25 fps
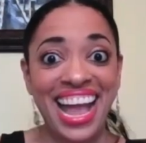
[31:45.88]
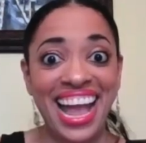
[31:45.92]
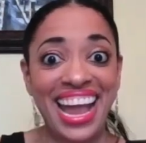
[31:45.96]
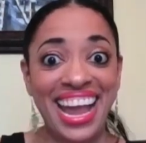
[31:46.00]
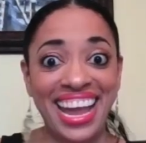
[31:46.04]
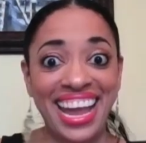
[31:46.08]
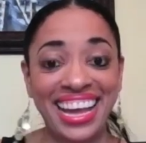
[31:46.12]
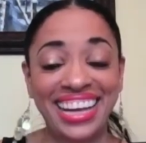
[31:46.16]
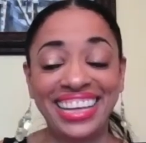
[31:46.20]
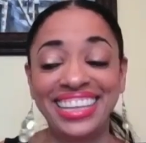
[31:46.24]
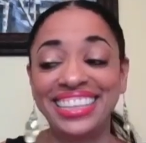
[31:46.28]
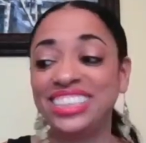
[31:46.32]

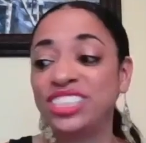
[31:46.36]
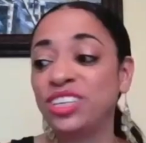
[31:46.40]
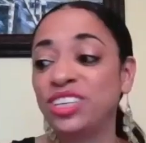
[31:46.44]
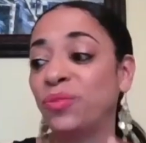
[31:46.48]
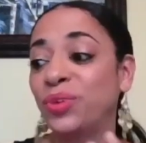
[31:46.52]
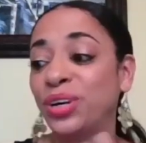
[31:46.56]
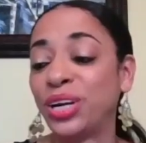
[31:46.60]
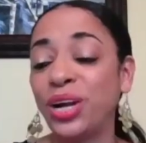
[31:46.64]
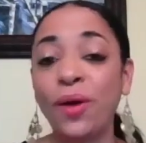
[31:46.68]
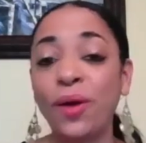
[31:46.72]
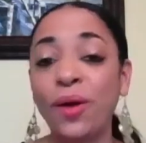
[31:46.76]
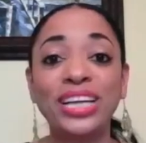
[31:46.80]
And
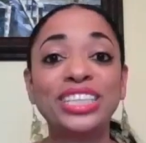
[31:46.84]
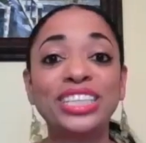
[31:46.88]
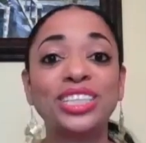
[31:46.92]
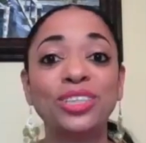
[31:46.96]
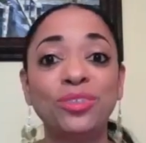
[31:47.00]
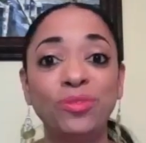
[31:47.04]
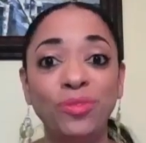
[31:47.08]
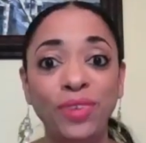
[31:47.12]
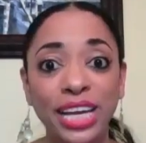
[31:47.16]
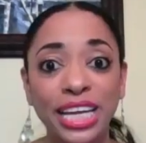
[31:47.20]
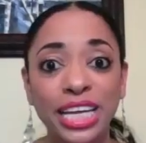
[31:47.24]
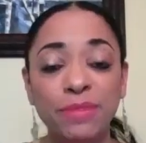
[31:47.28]
we're going
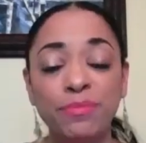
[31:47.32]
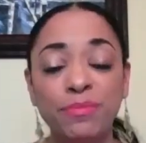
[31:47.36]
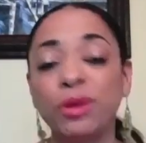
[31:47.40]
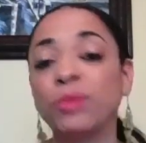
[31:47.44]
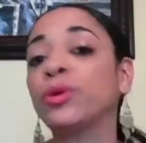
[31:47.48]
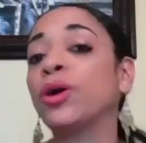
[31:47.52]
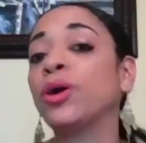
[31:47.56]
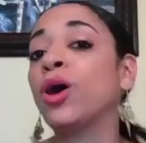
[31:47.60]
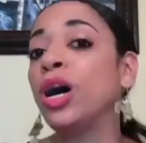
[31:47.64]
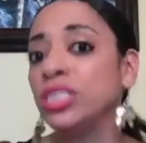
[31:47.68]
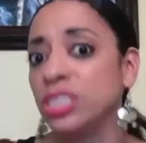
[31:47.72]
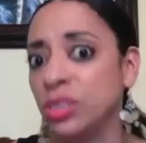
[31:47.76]
to read it,
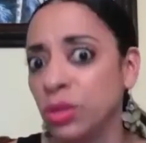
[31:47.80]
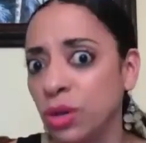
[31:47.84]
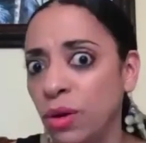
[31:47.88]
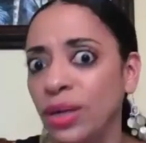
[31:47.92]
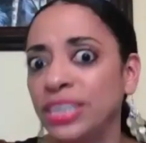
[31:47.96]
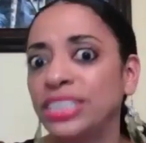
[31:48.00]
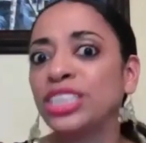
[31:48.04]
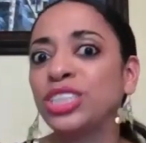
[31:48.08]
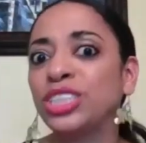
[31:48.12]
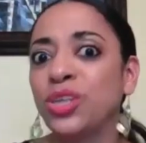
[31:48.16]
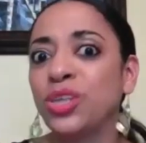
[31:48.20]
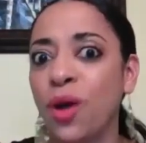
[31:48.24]
but we're also
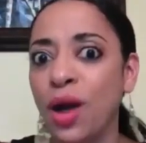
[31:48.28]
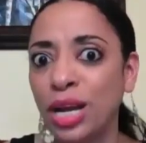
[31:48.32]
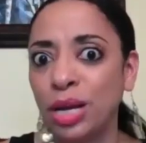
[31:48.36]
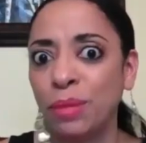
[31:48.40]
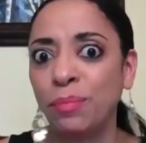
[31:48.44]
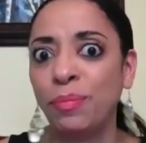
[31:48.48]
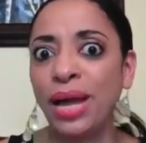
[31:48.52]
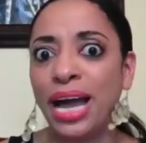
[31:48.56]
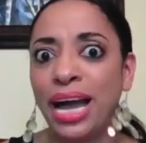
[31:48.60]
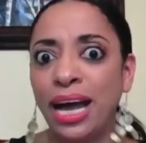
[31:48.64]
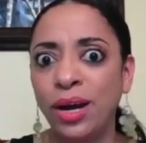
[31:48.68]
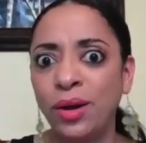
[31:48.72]
going to talk
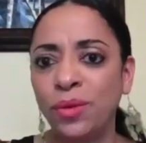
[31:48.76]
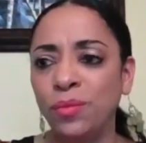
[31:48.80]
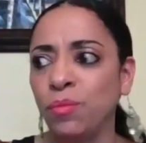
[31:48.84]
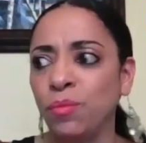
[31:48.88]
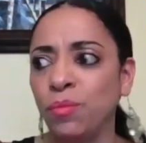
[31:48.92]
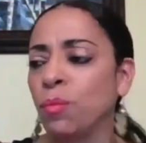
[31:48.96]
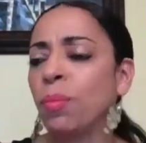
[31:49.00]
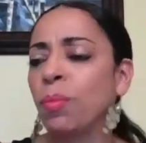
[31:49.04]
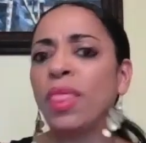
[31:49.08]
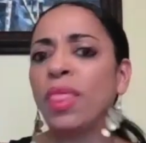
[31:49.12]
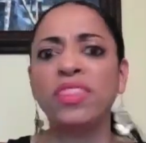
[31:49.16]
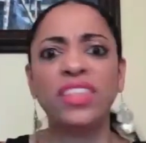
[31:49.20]

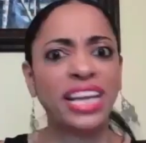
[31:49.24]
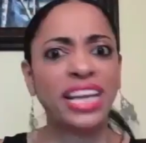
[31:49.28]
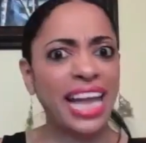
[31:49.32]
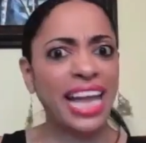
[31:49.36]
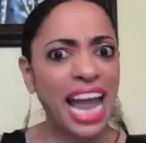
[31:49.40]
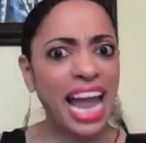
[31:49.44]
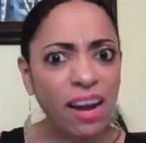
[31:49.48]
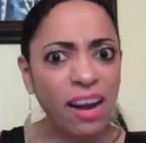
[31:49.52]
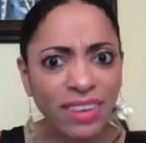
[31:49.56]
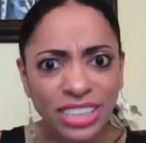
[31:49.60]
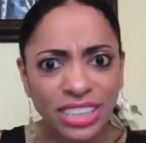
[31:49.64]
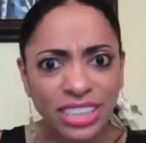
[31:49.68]
about the
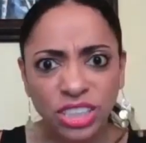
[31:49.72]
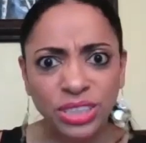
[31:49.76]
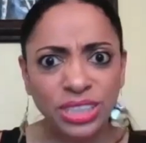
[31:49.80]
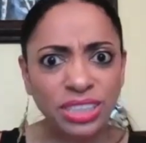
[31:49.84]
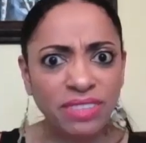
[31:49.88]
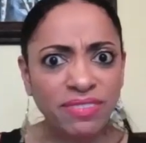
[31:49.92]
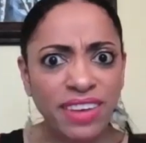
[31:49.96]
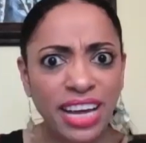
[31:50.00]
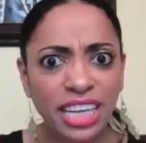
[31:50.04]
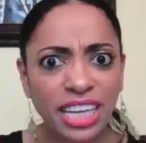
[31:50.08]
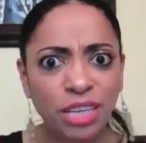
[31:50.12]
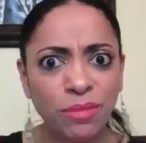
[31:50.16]
character
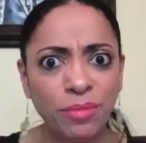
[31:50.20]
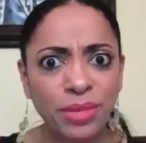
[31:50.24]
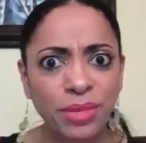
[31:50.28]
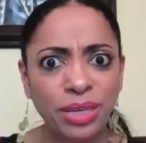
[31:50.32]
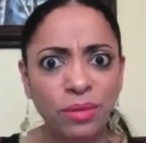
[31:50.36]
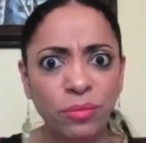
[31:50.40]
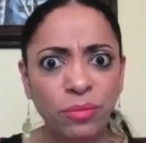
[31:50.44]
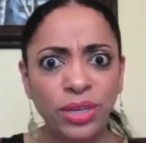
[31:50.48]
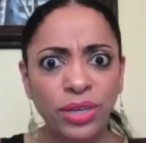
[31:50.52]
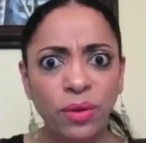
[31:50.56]
development.